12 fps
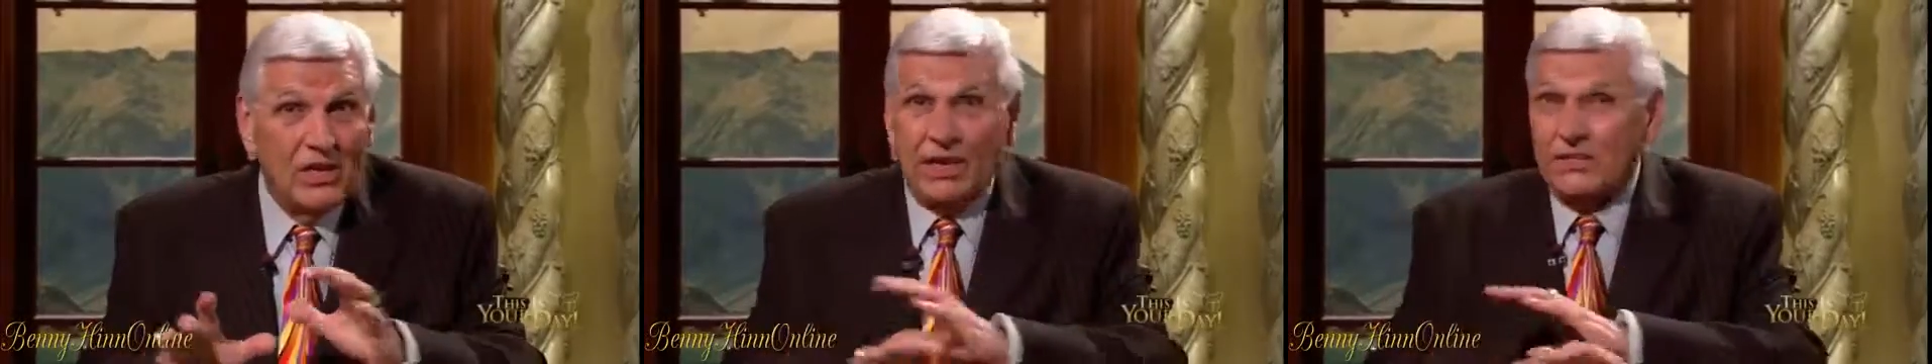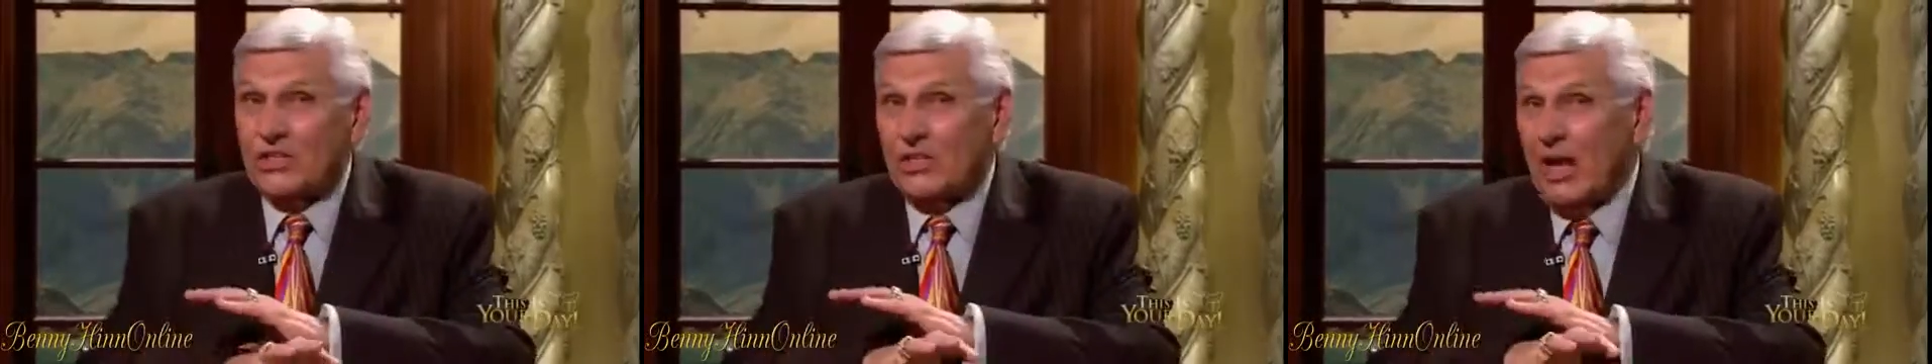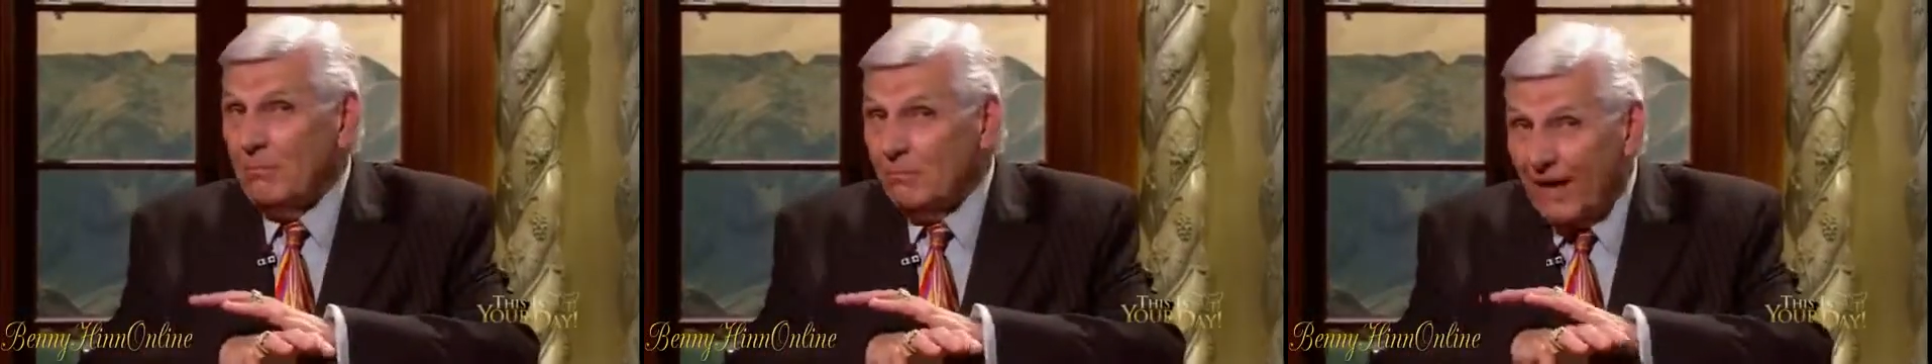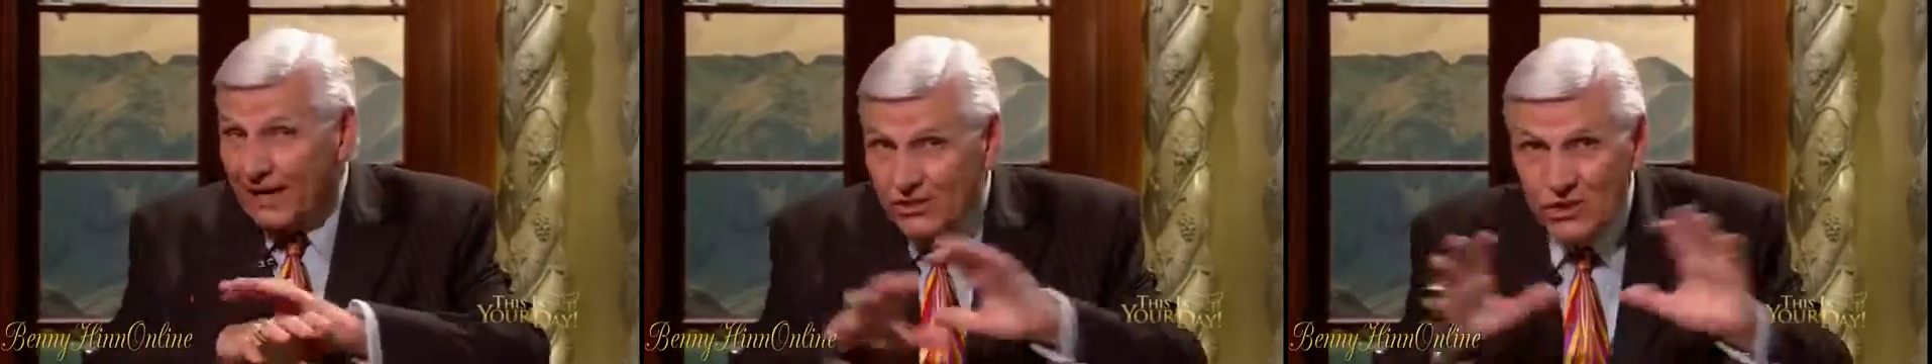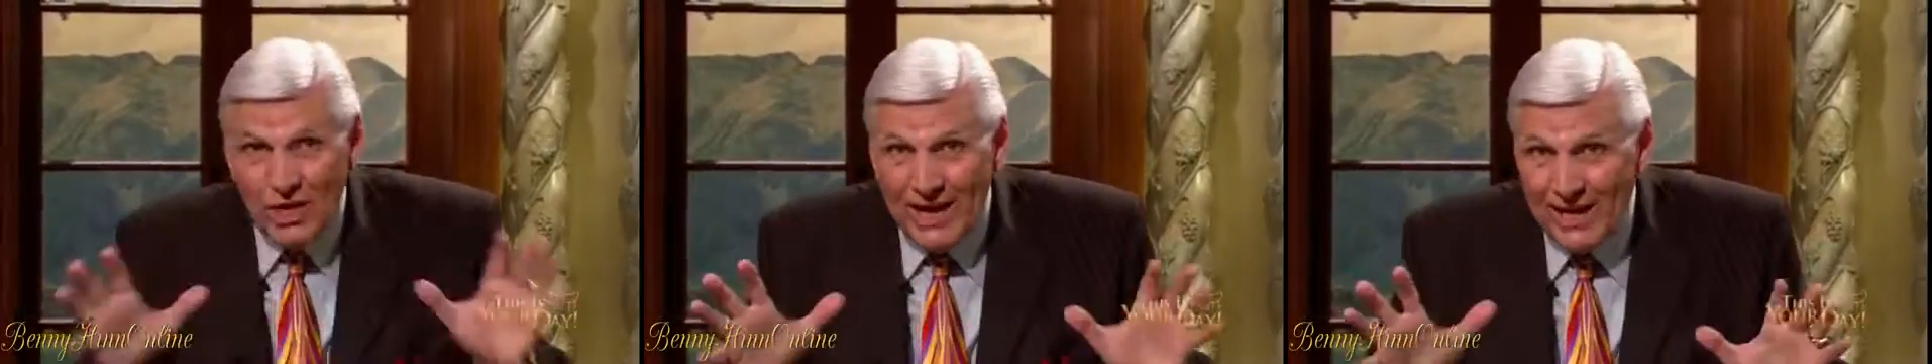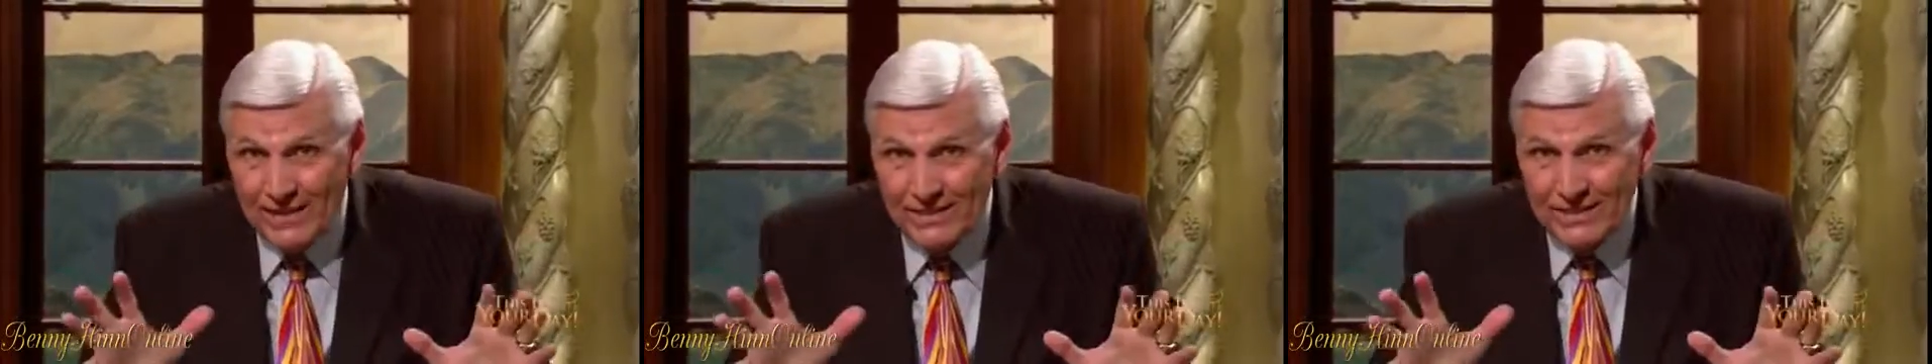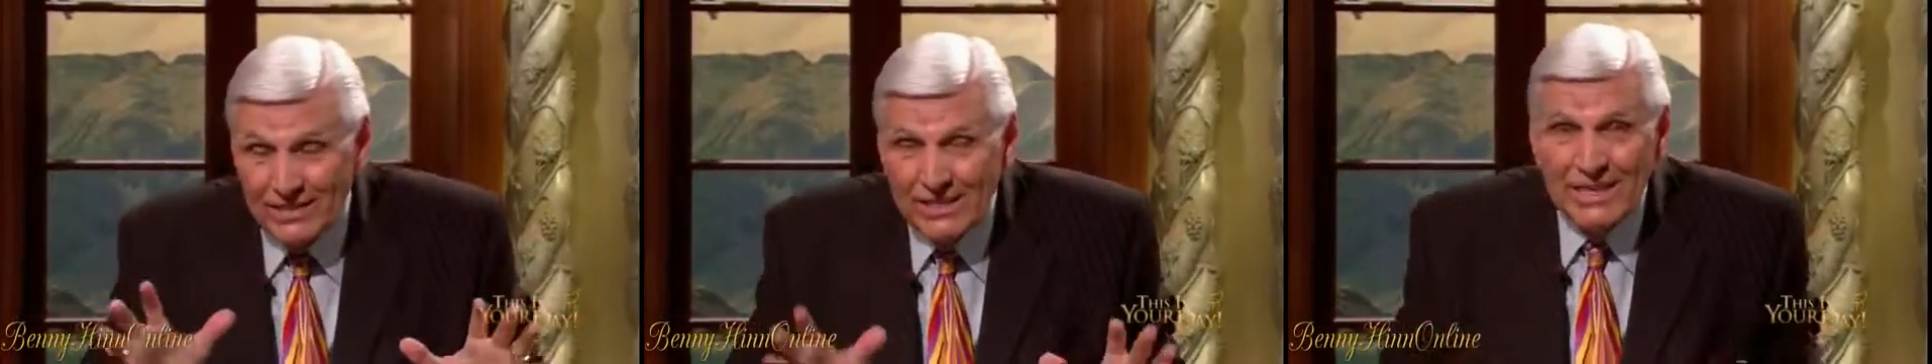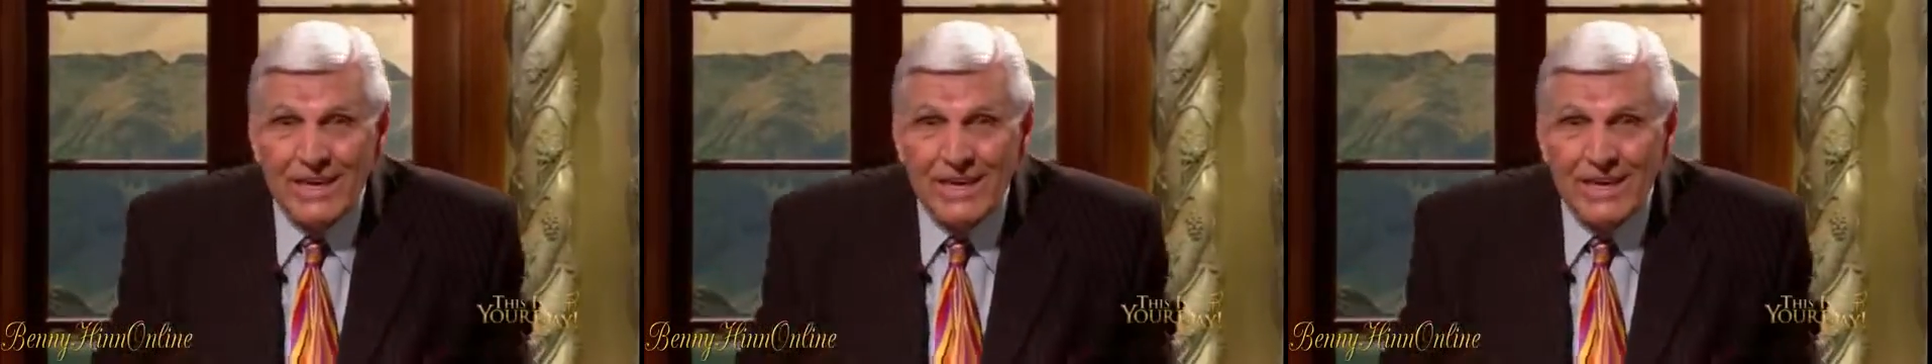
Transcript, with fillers: It's not by chance.